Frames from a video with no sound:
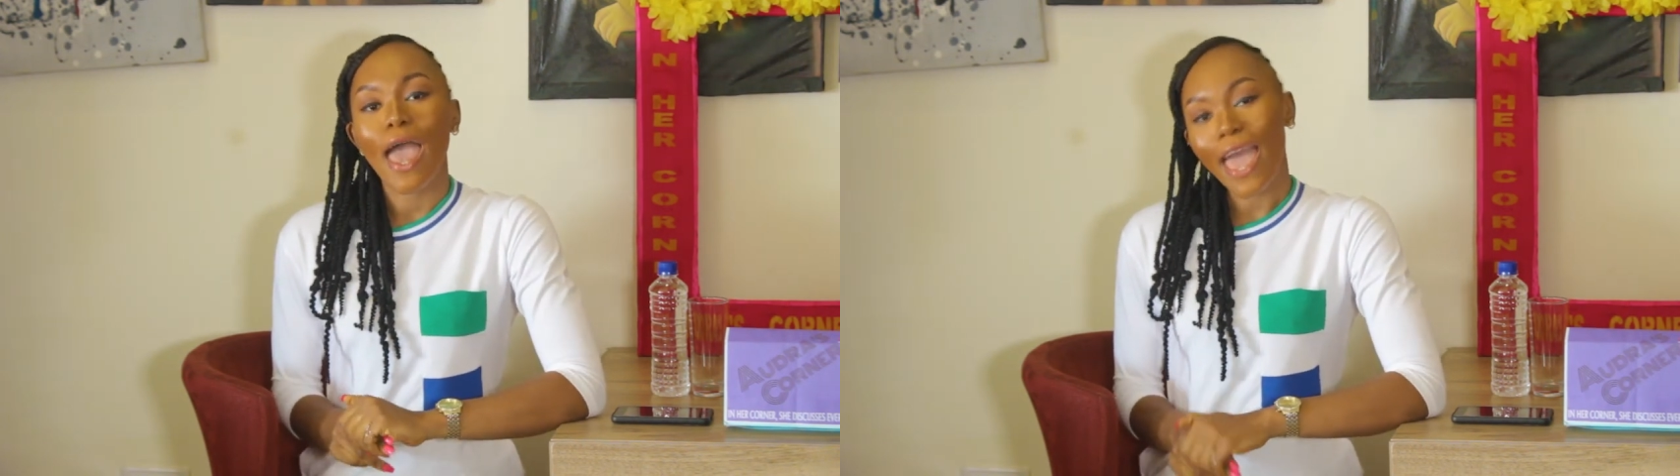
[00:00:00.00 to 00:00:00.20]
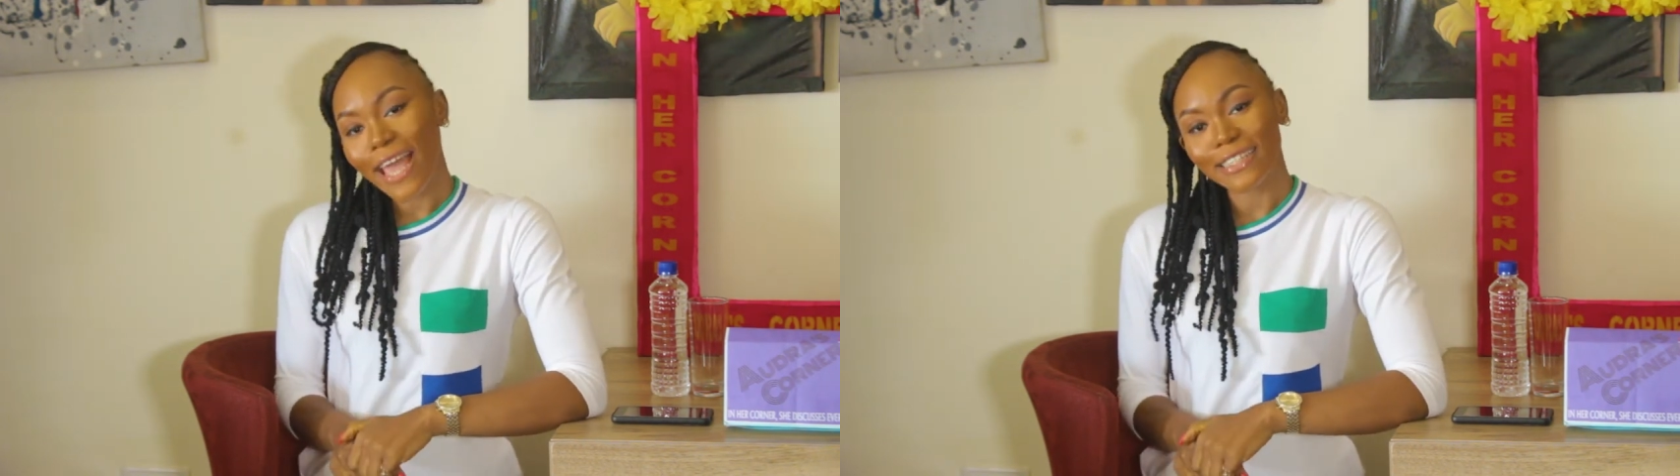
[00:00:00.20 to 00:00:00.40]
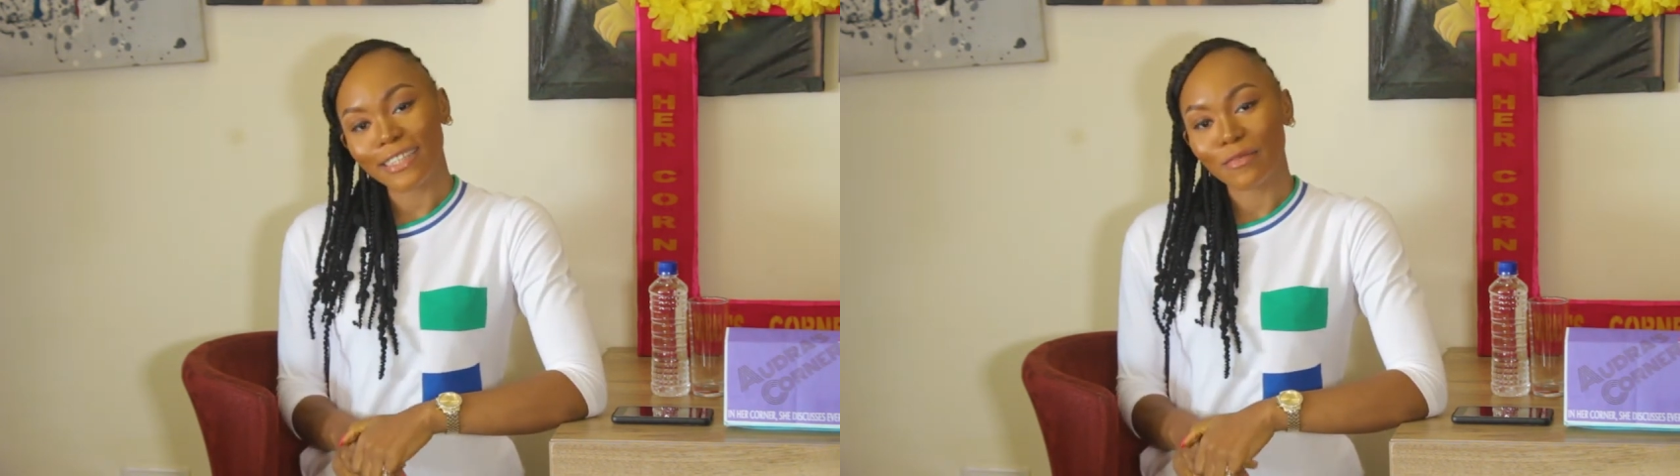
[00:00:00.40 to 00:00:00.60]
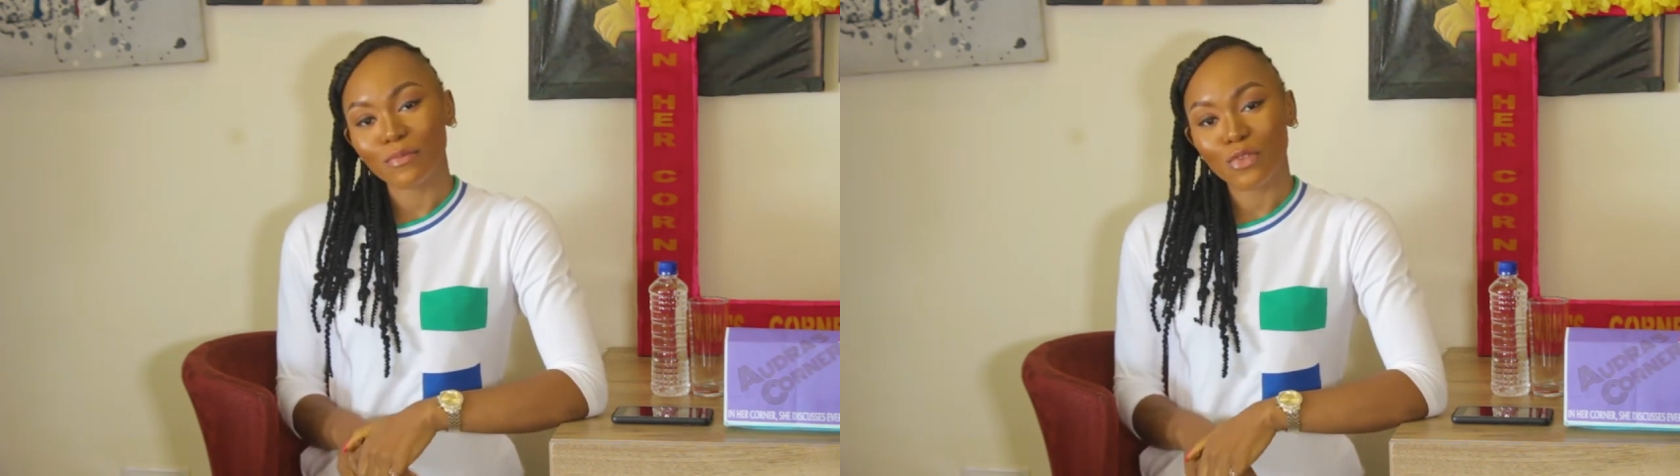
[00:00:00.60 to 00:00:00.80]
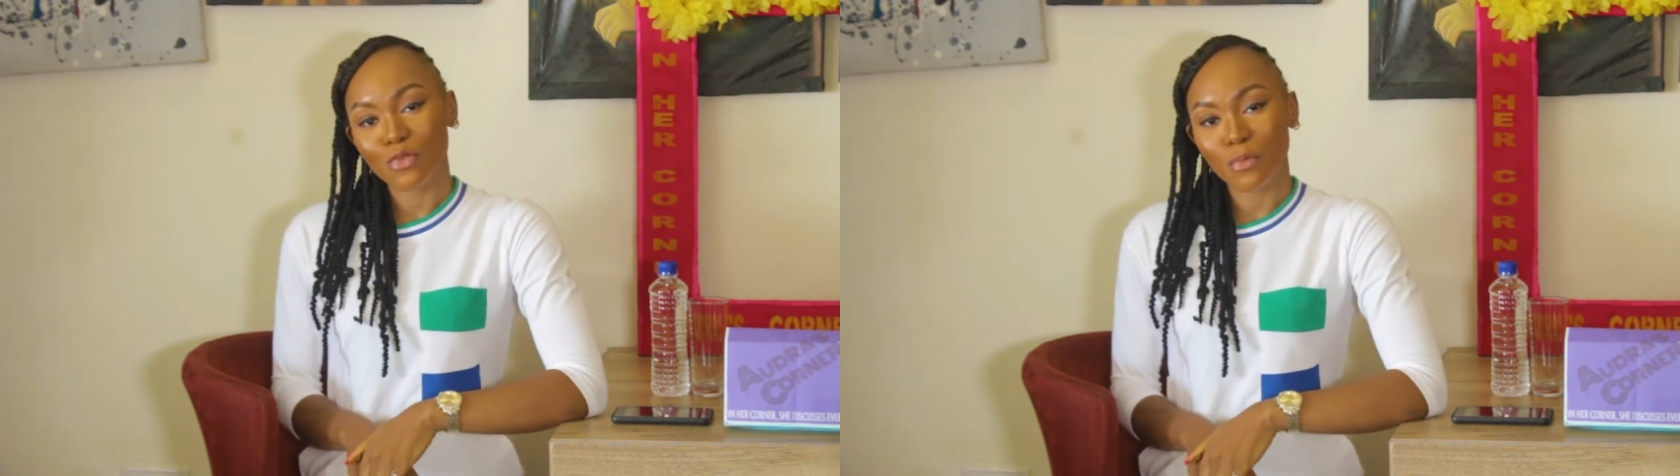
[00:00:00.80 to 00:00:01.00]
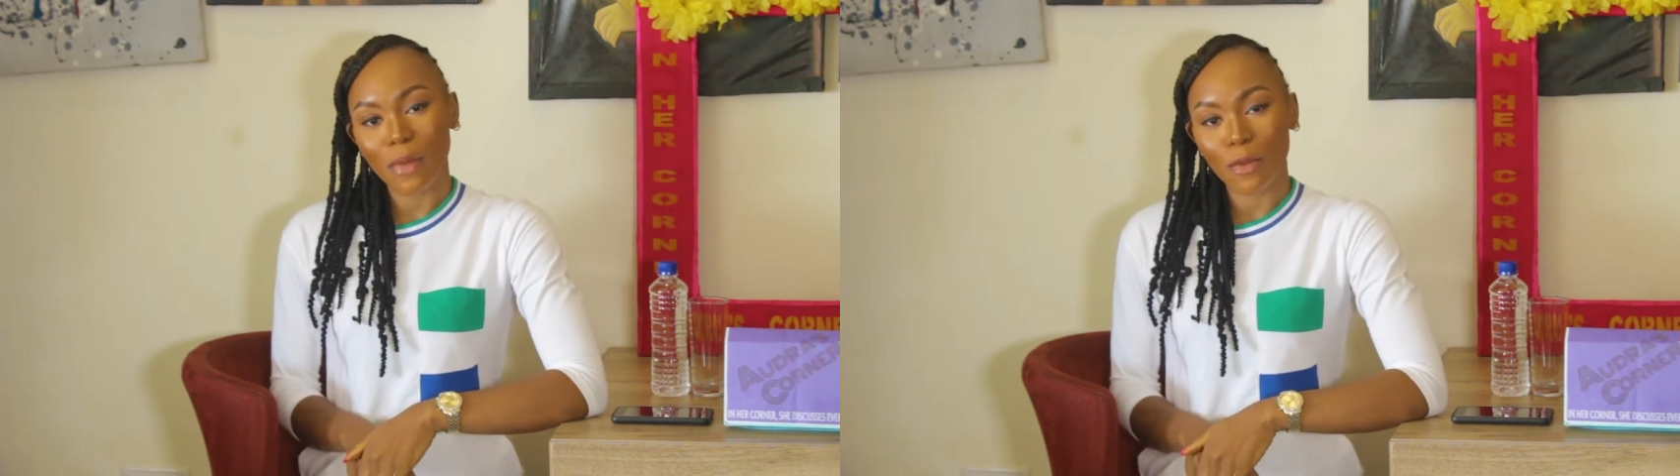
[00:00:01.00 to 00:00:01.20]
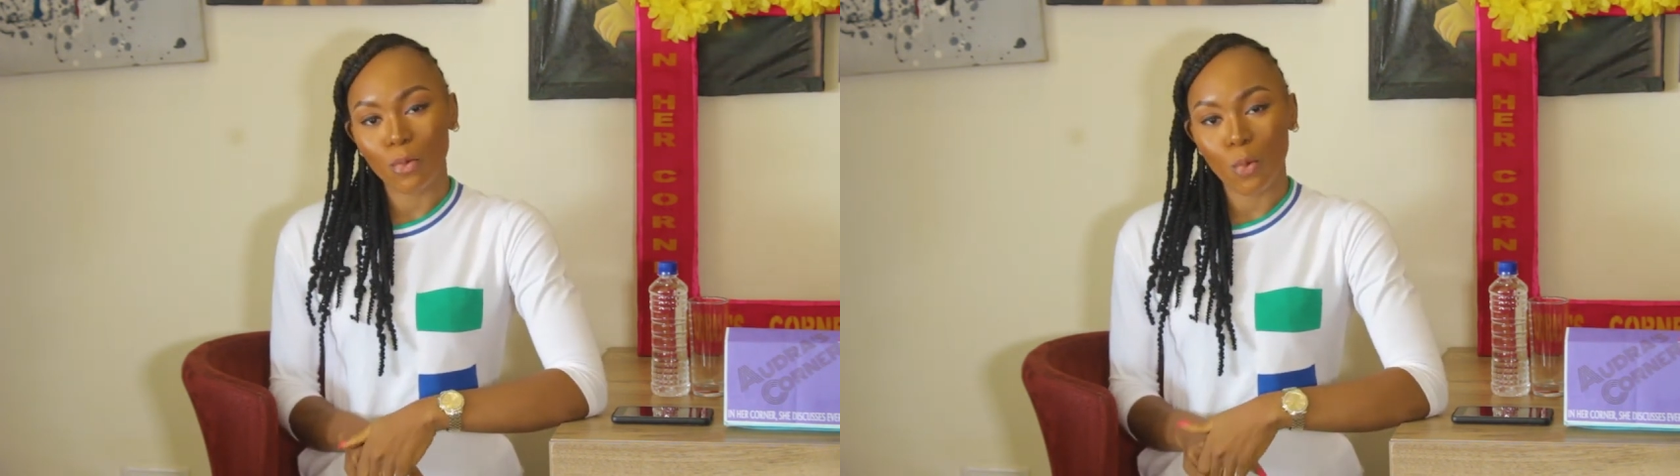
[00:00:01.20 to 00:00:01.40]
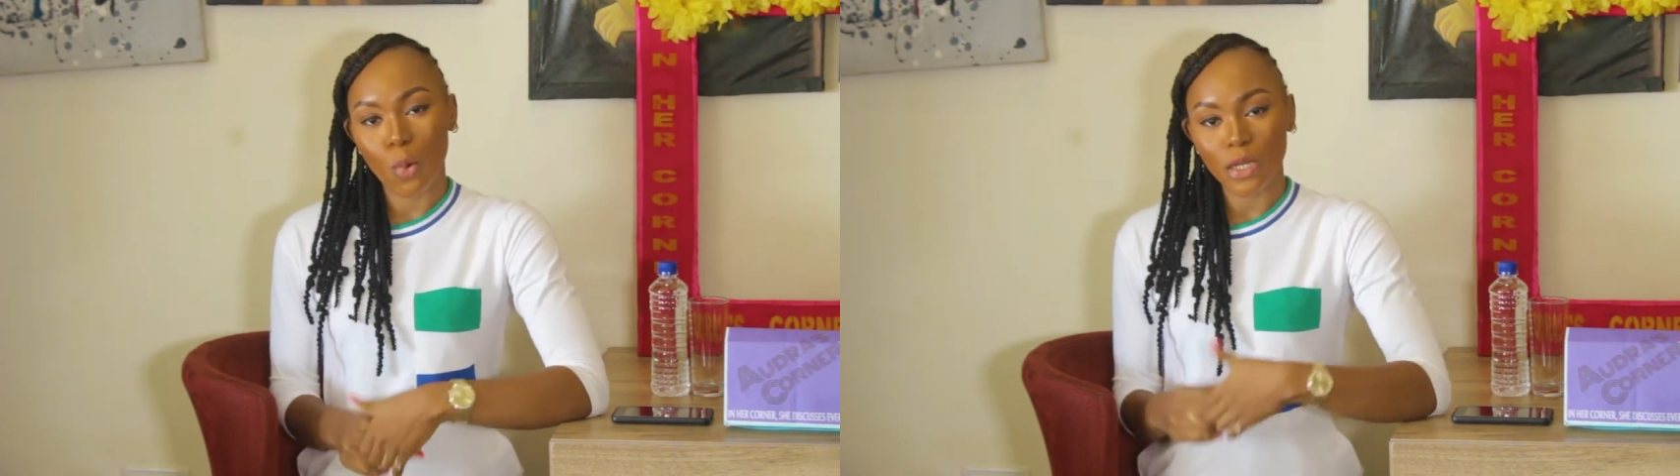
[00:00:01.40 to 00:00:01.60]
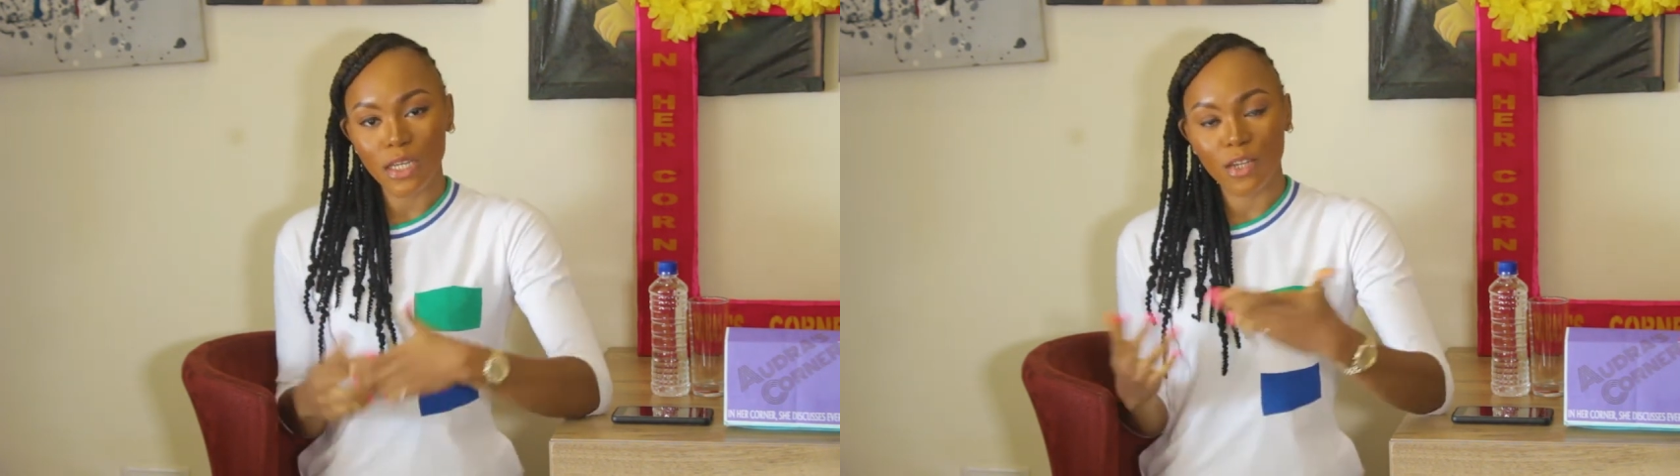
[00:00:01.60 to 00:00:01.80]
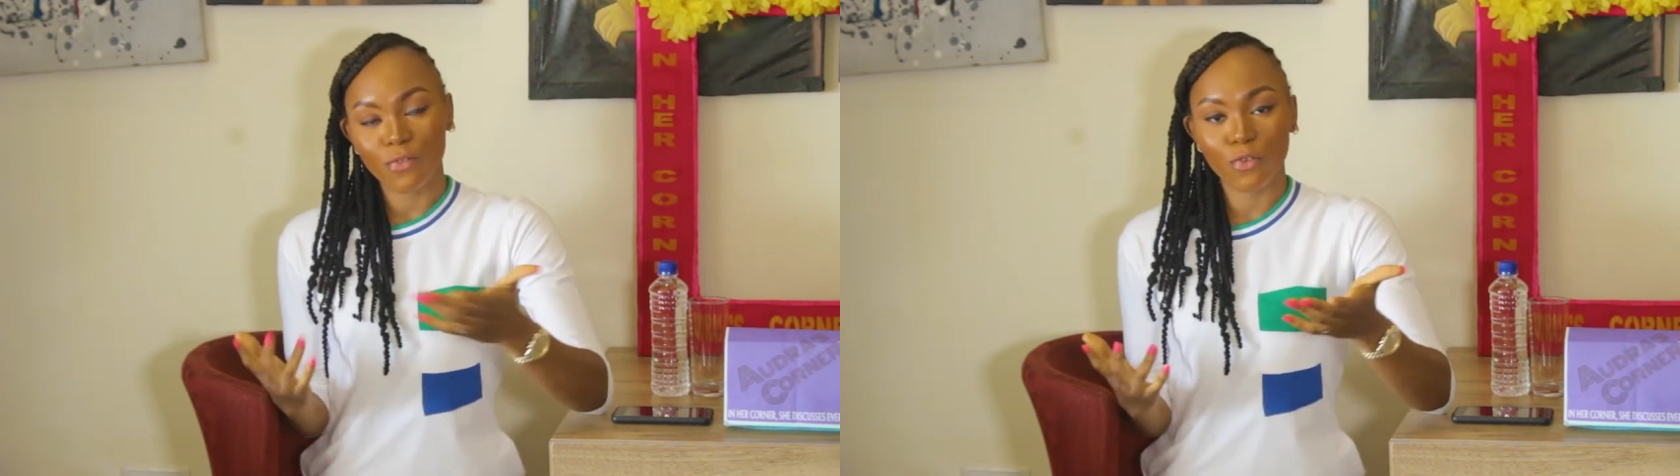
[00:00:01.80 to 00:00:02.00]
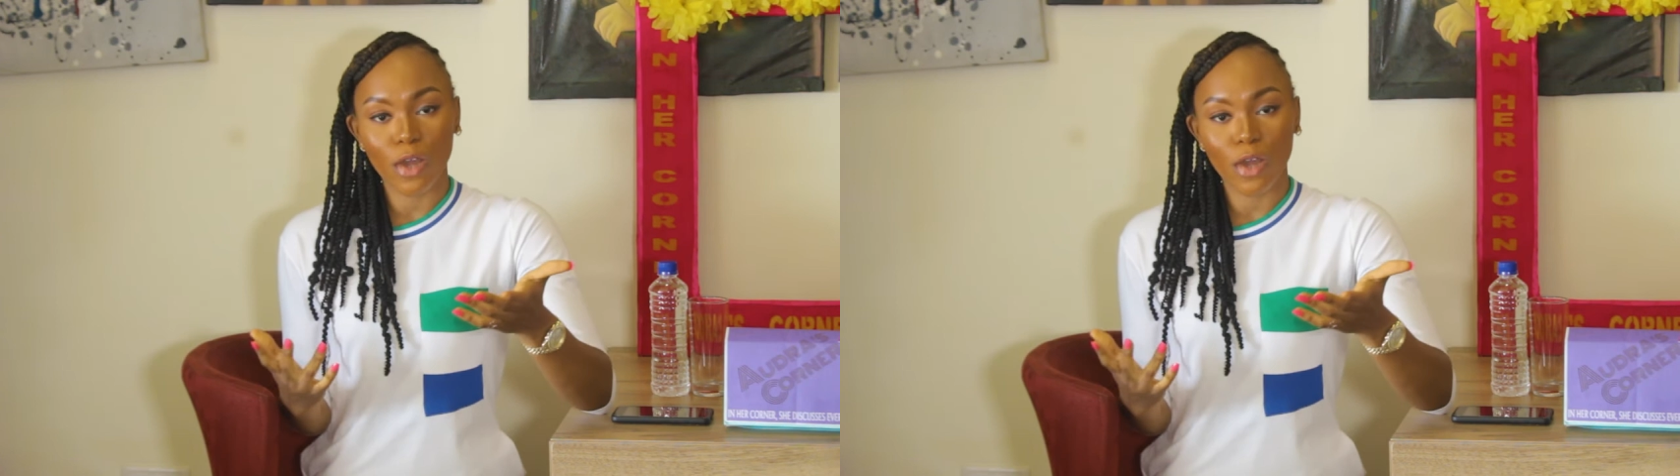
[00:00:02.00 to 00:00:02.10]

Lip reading: And to my wonderful